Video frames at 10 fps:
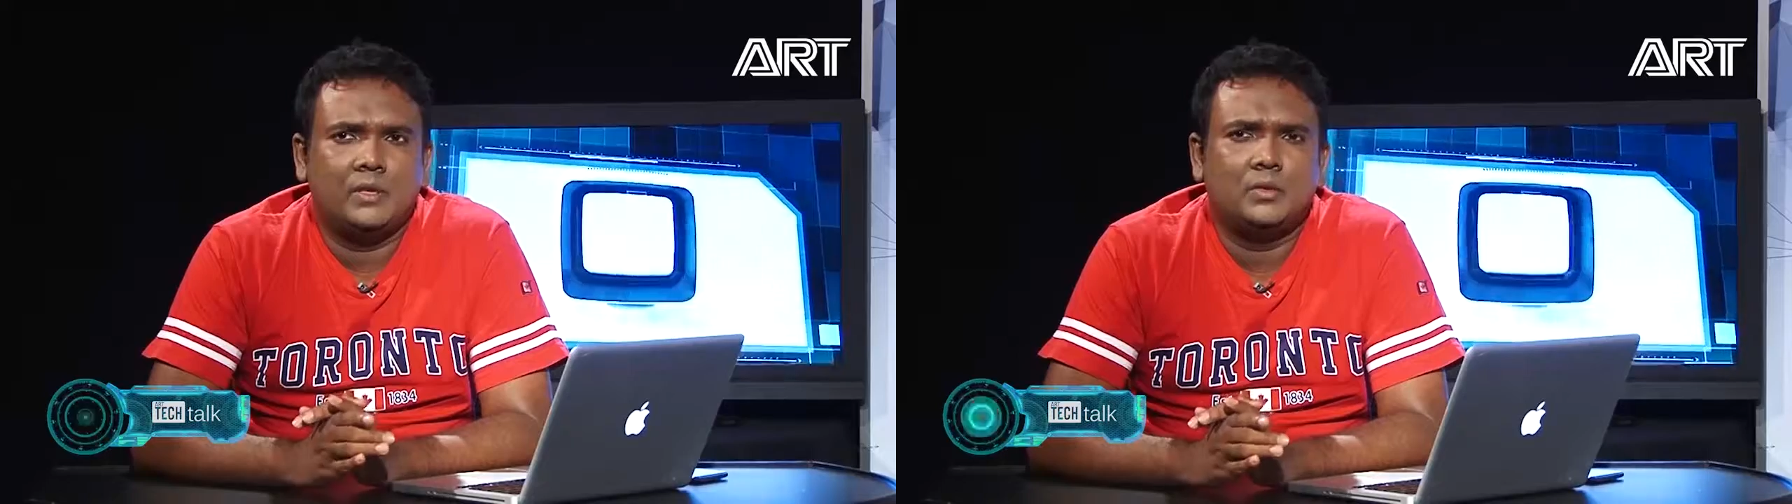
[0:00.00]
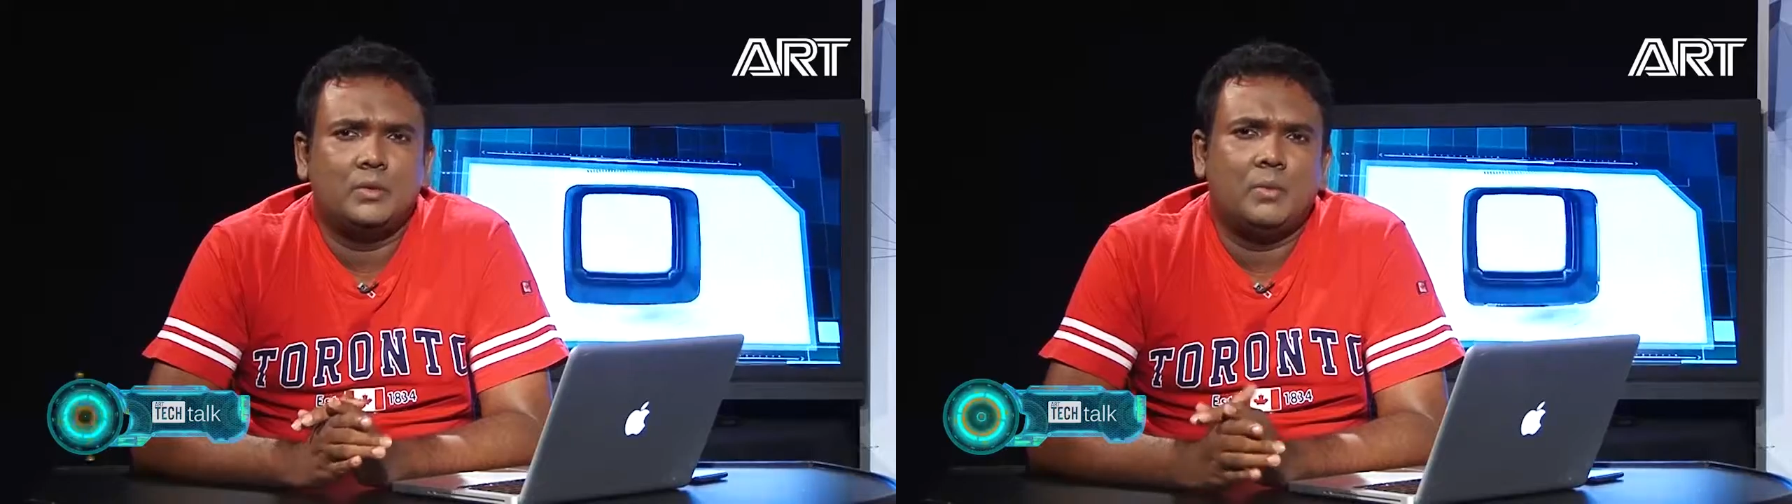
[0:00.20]

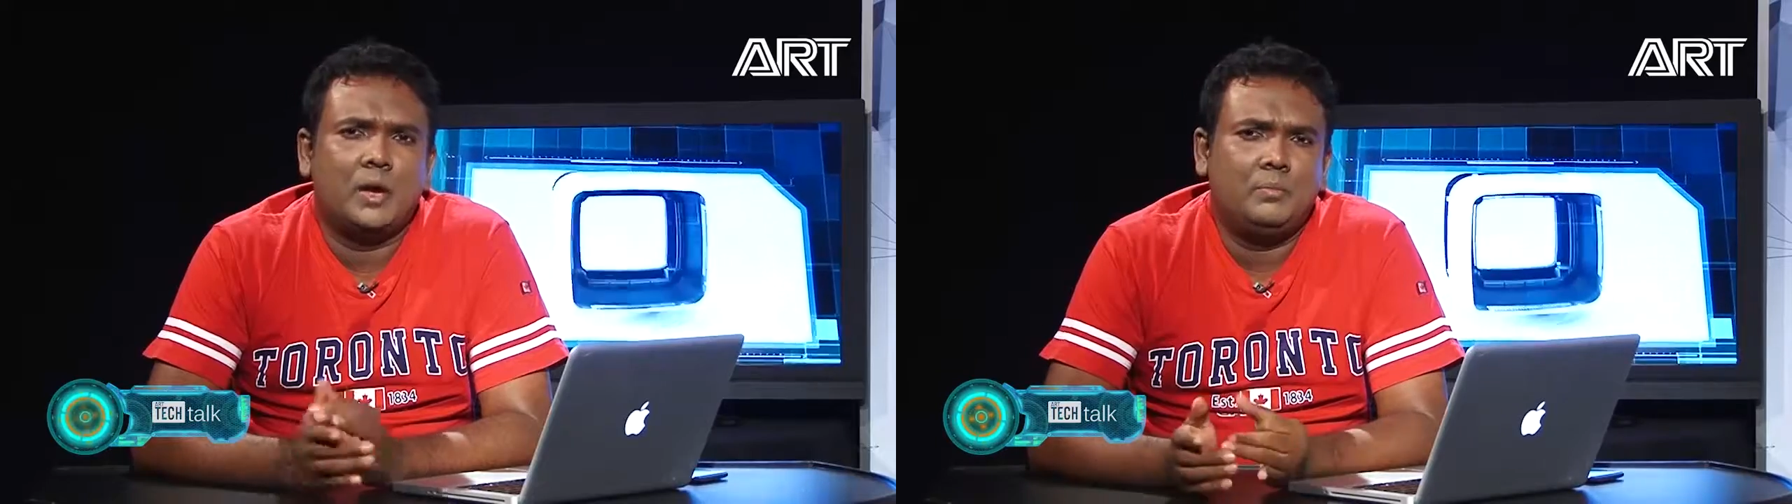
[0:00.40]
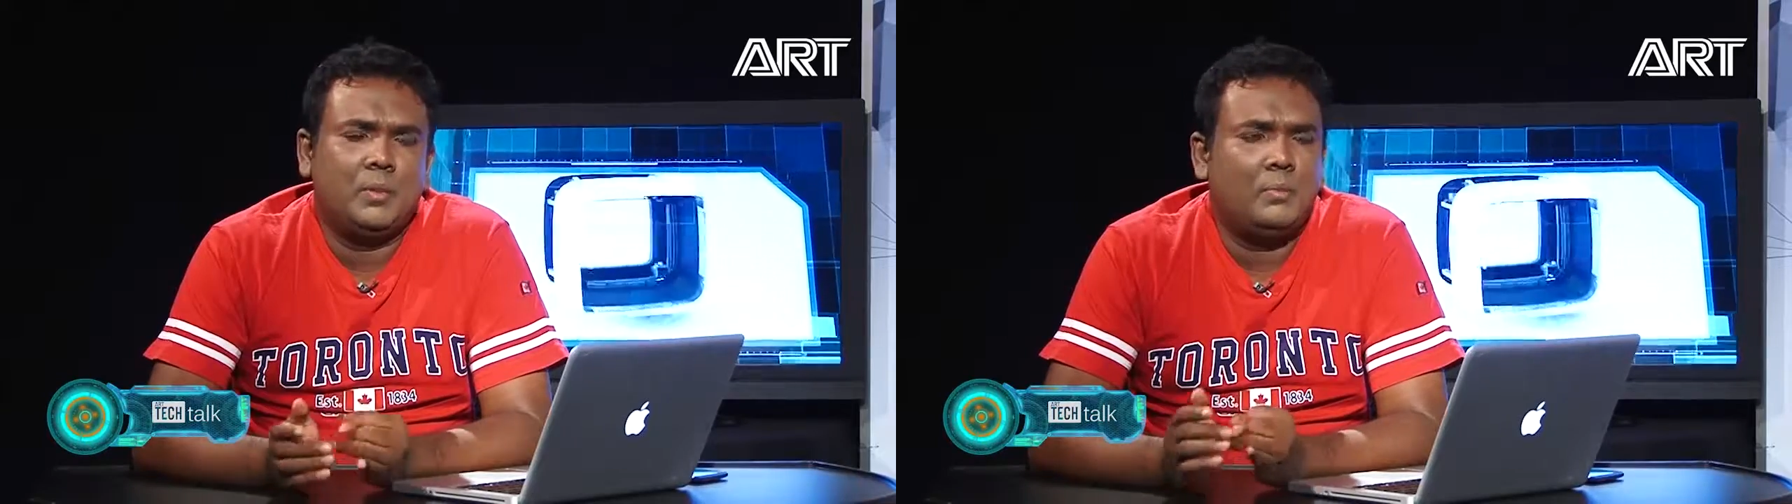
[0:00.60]
So you
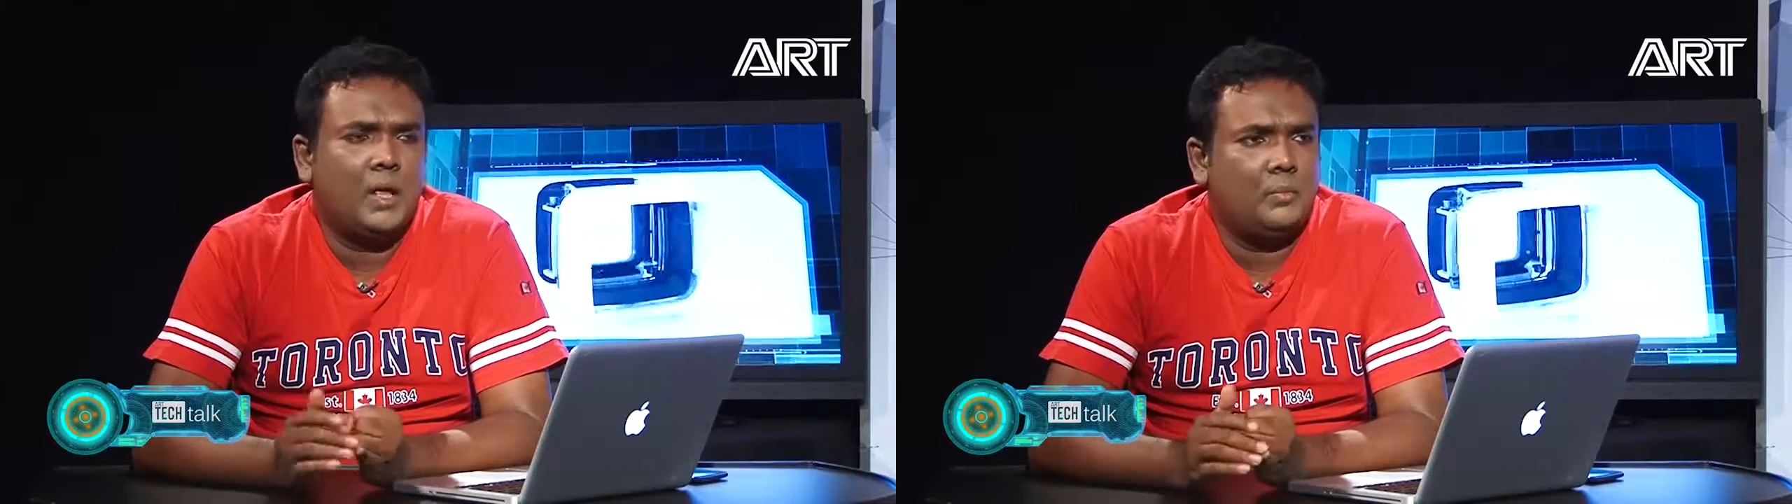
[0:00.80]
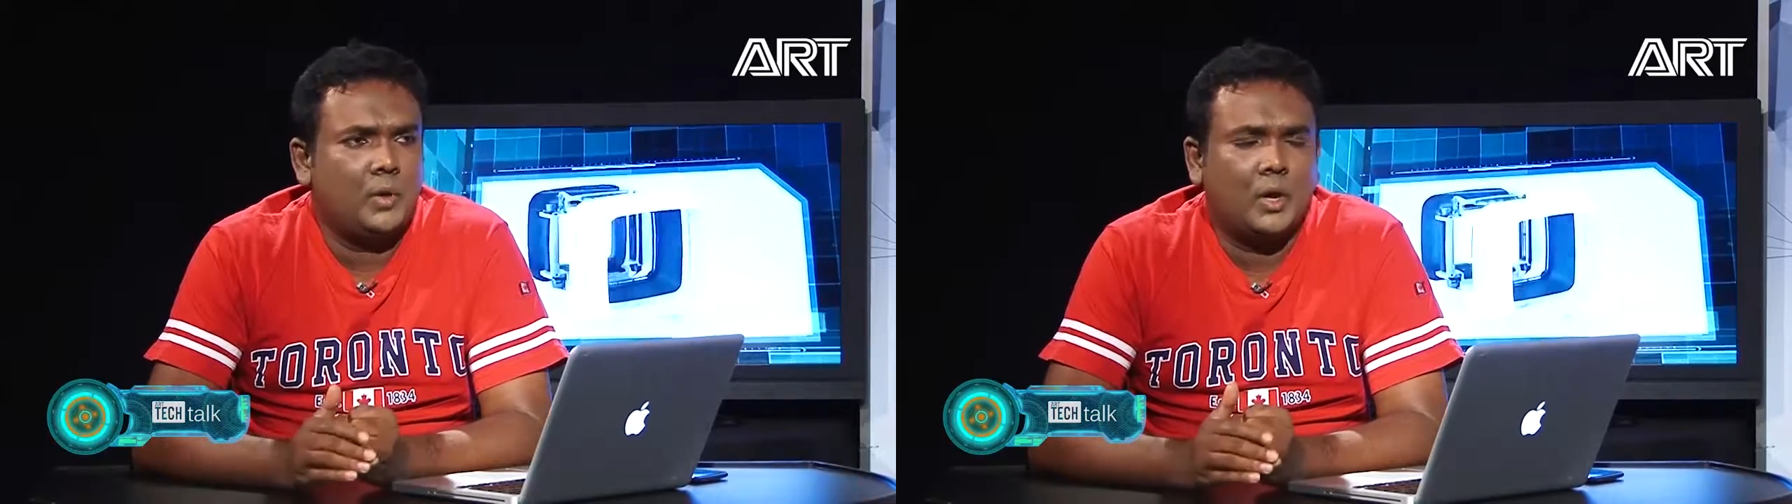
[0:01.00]
might be
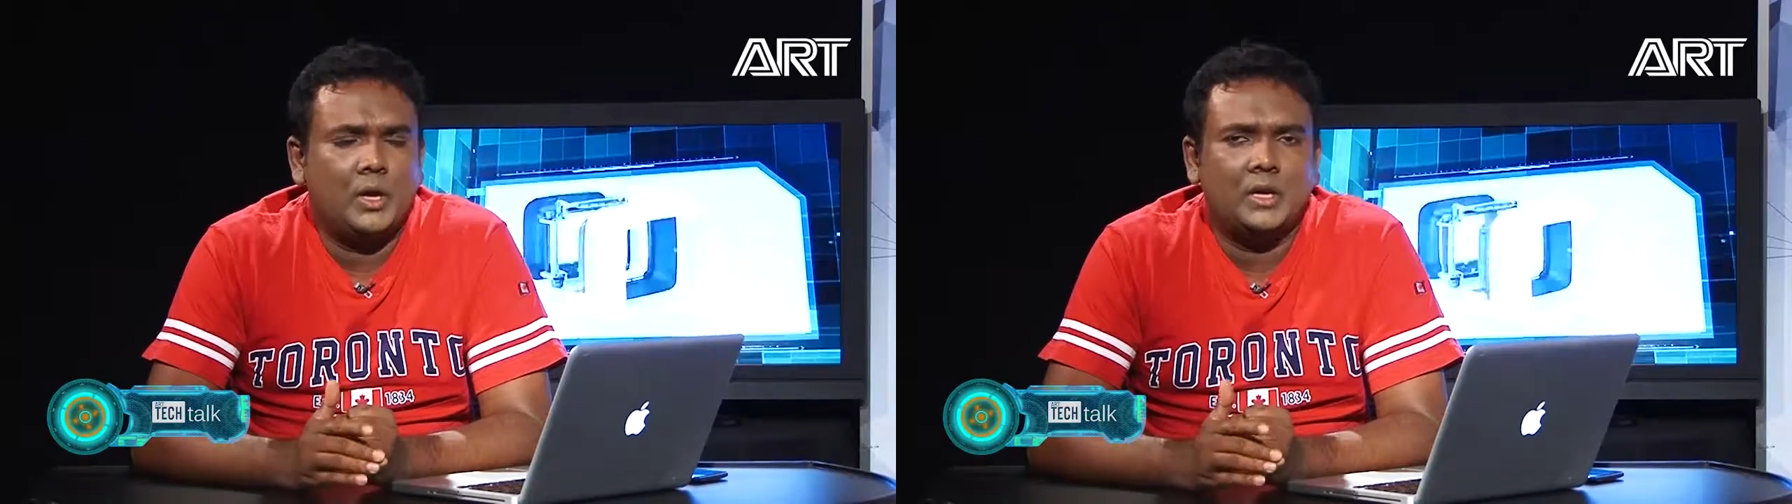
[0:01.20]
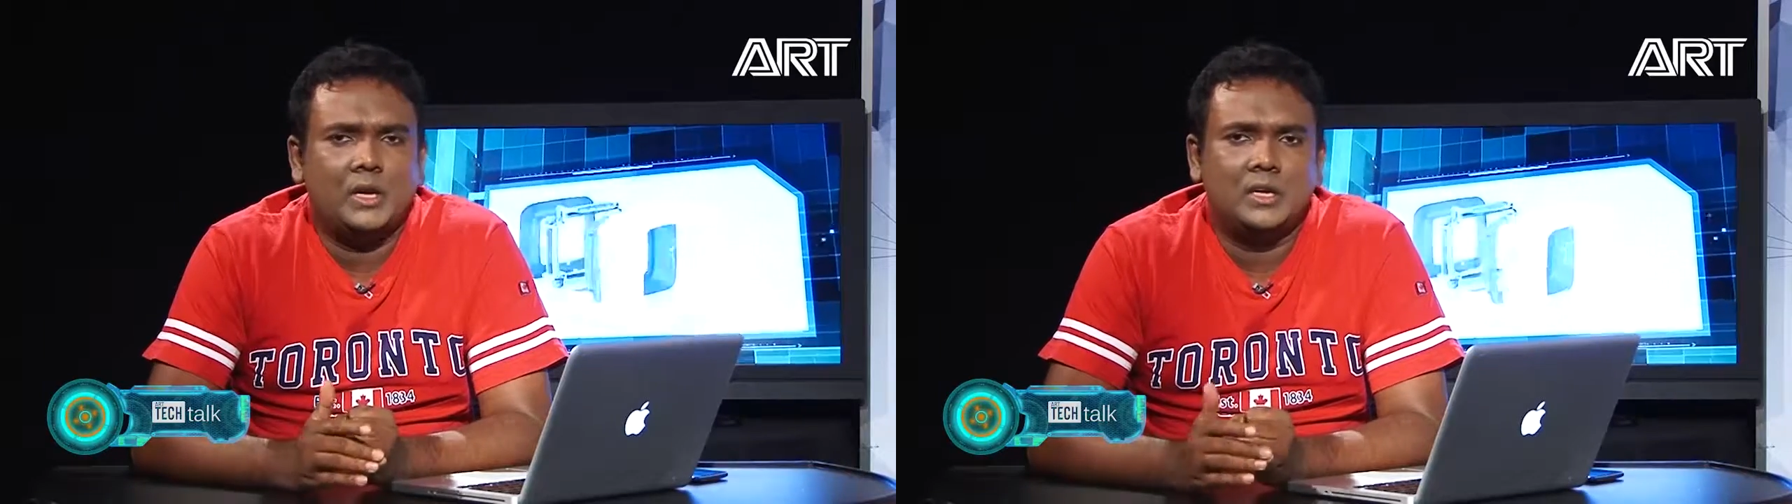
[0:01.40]
blaming an
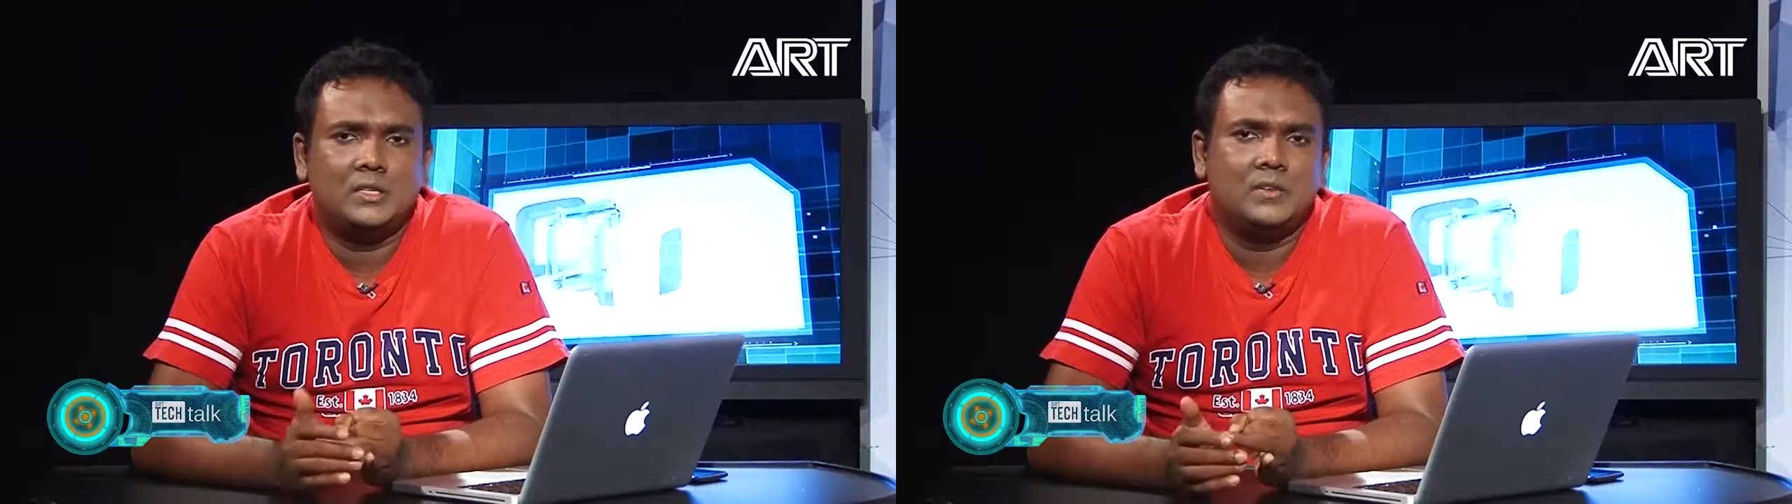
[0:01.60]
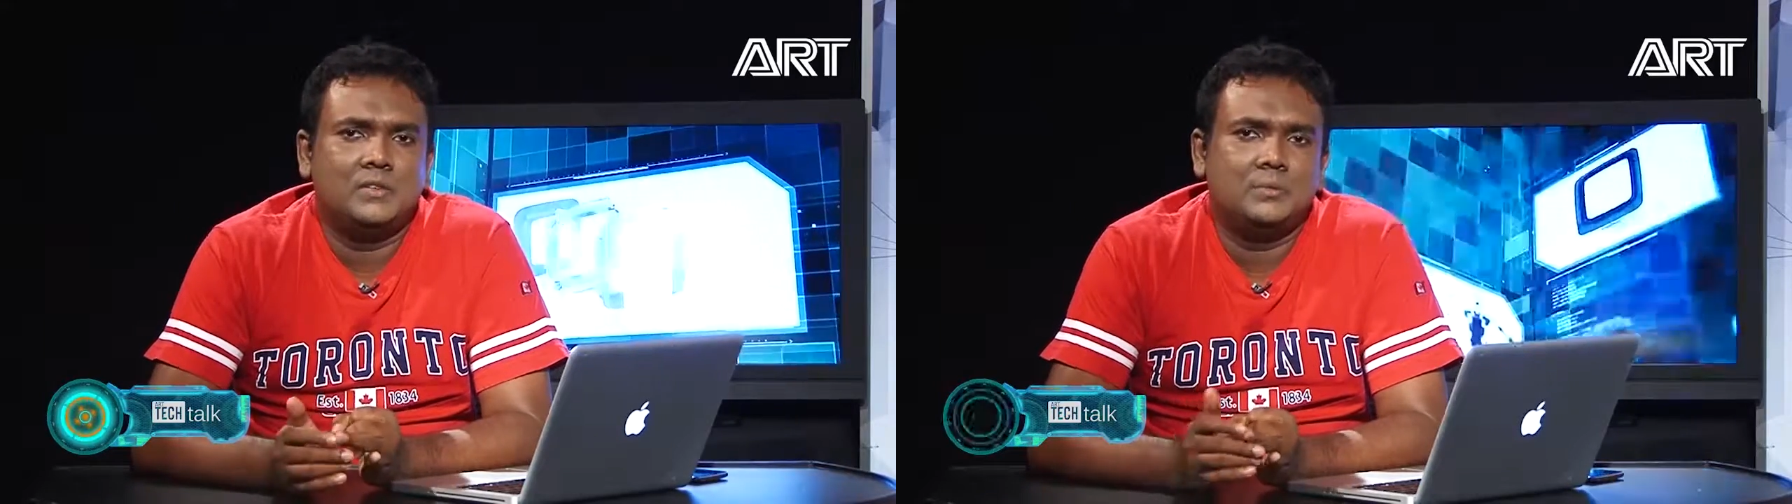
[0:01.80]
internet
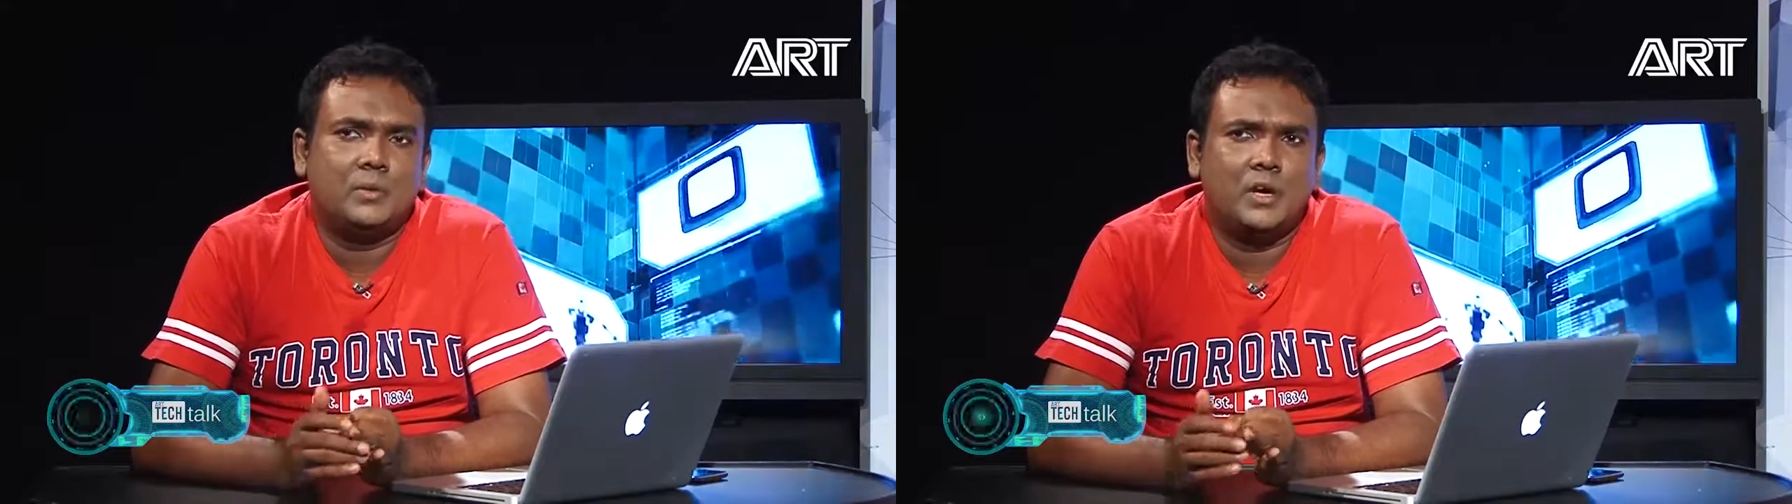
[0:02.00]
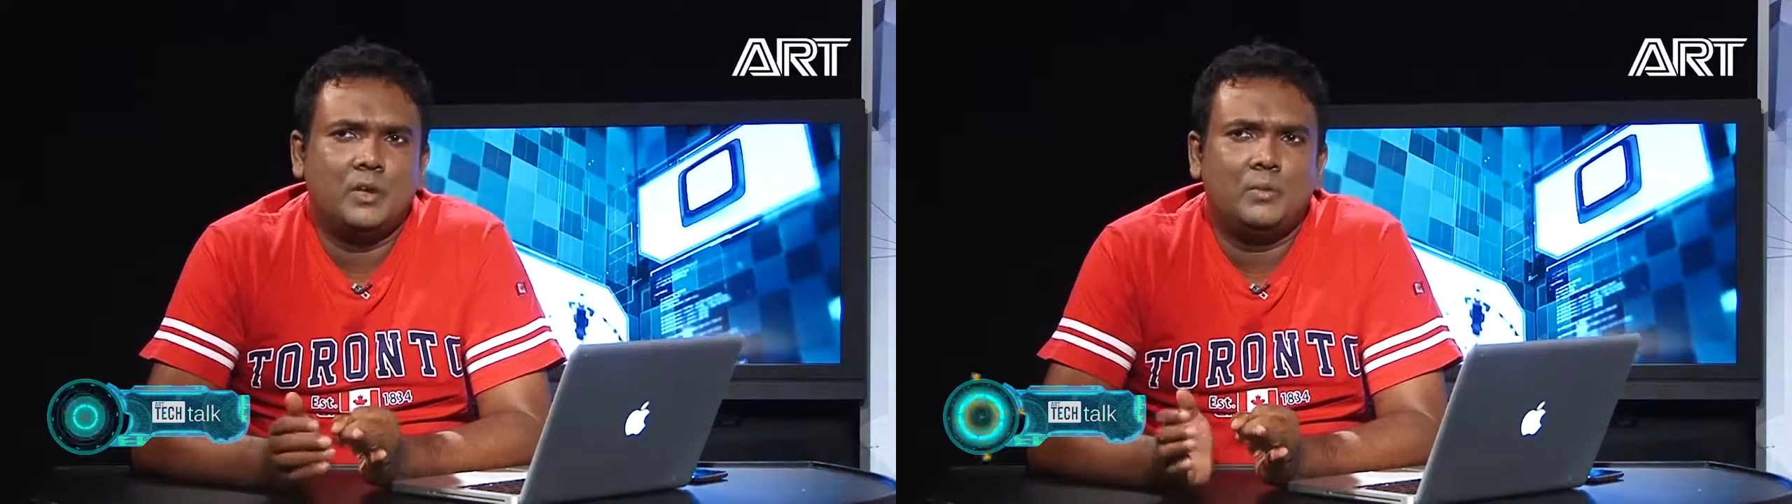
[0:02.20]
service provider,